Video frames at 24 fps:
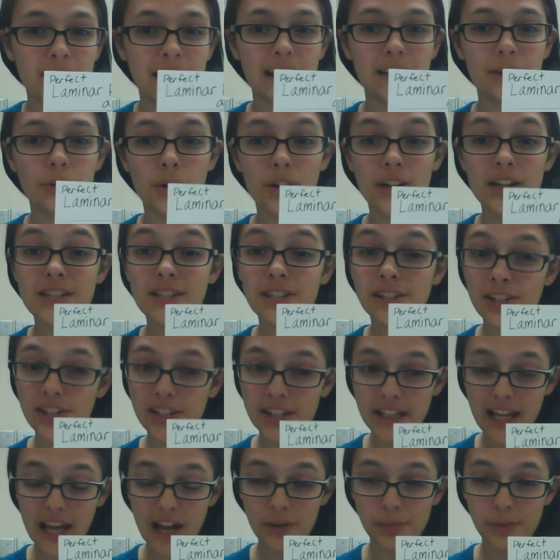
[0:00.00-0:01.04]
In order to
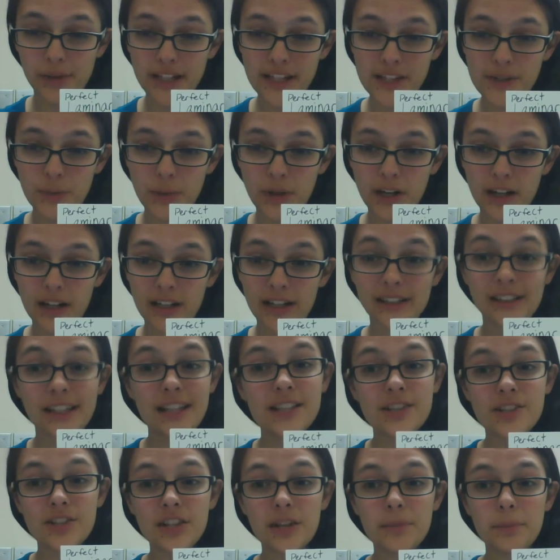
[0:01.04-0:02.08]
look at how planes work,
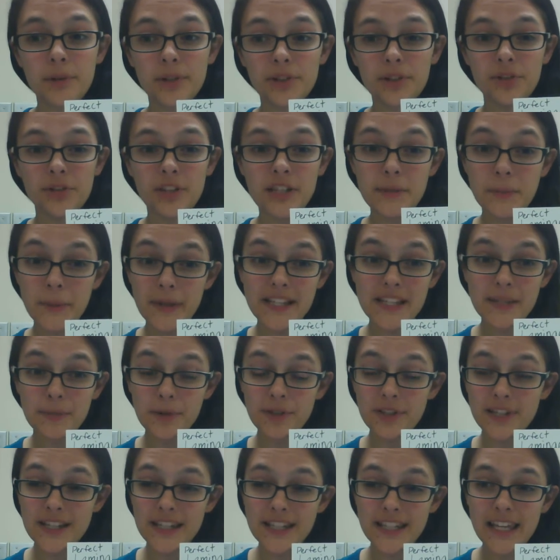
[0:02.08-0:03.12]
let's look at Bernoulli's
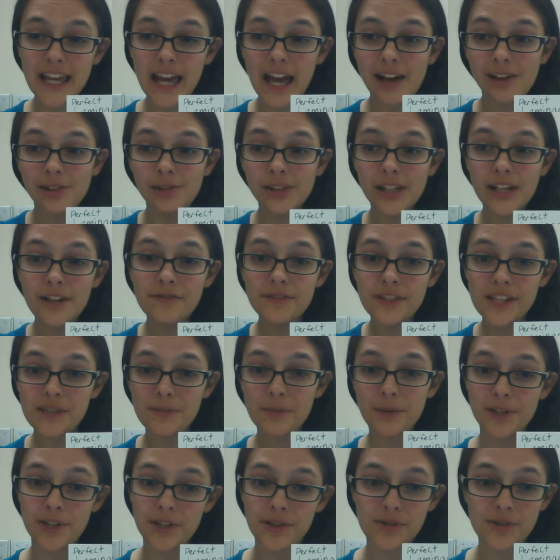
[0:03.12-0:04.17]
principle to see how lift is
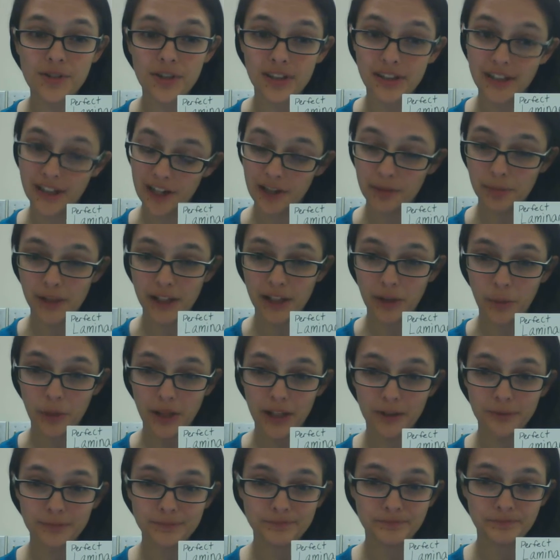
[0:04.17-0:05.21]
produced on an airplane
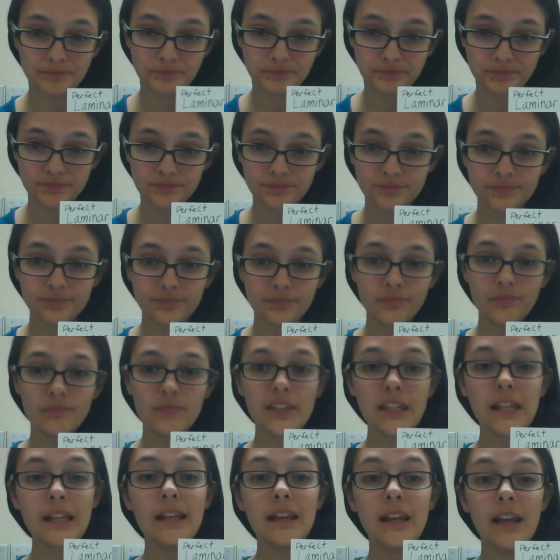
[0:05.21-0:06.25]
wing.
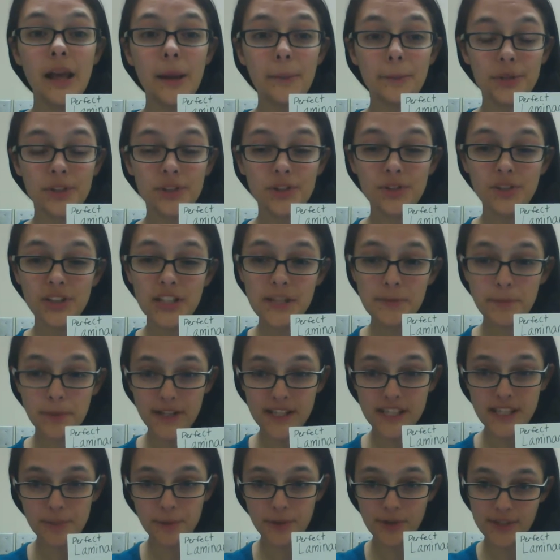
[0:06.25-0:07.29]
Bernoulli's
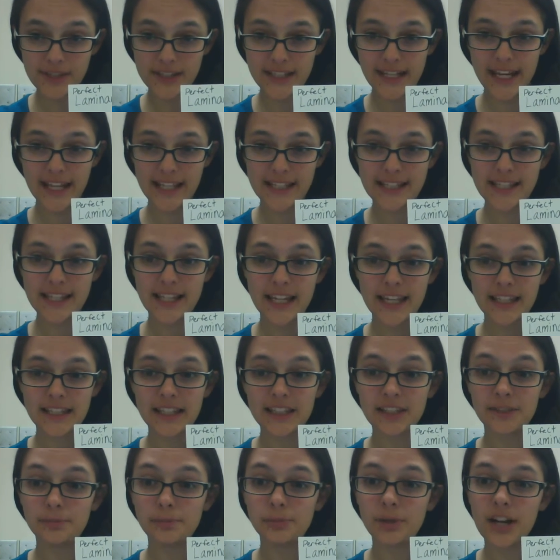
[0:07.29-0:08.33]
principle states
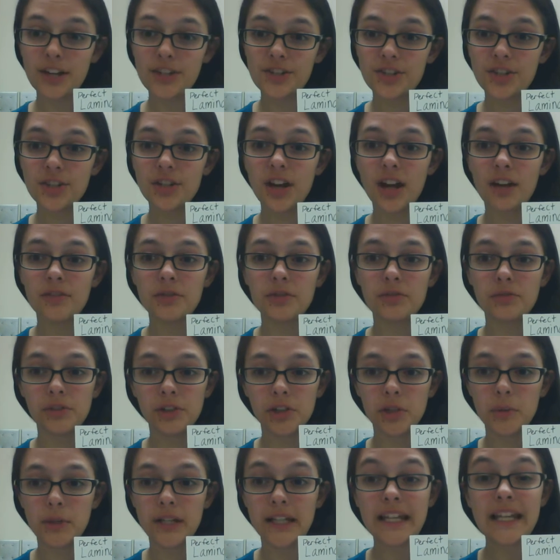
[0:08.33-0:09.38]
that the pressure of a
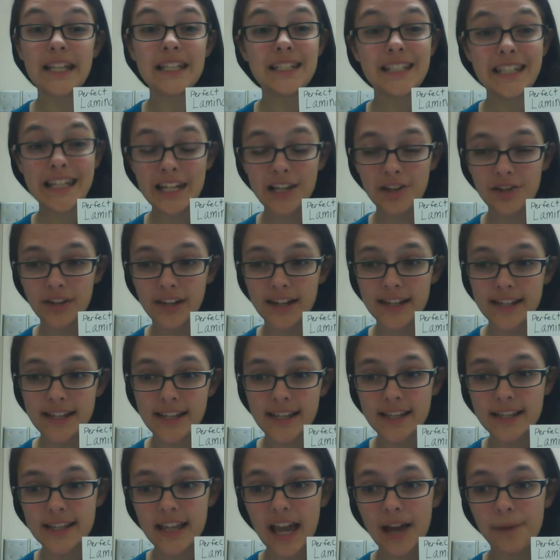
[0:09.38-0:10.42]
fluid
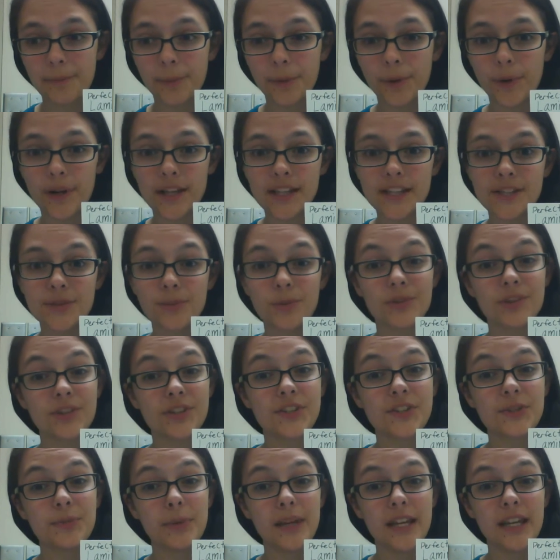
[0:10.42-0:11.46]
decreases at points where the
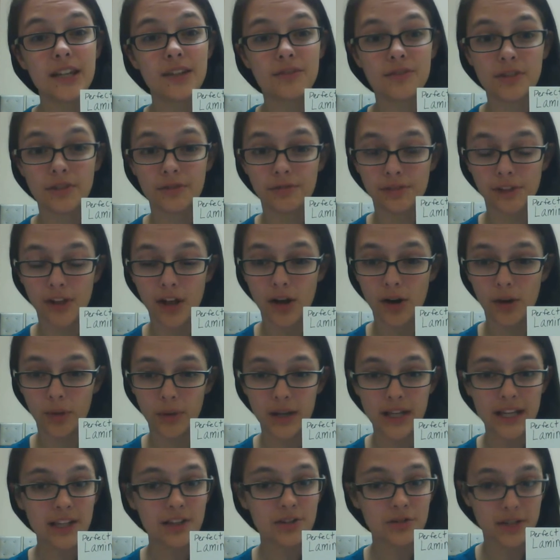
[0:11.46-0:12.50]
speed of the flow
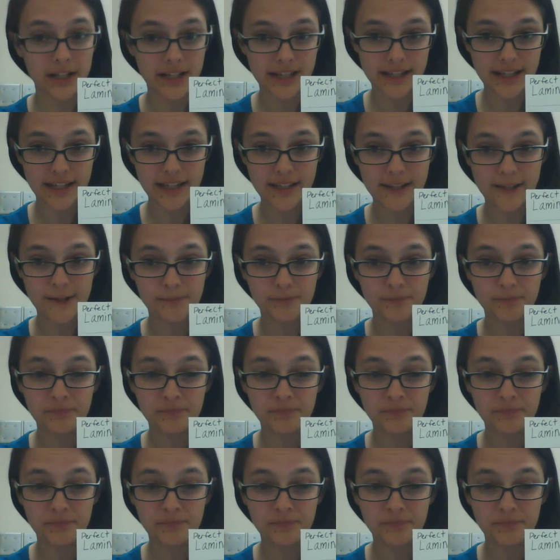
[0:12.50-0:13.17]
increases.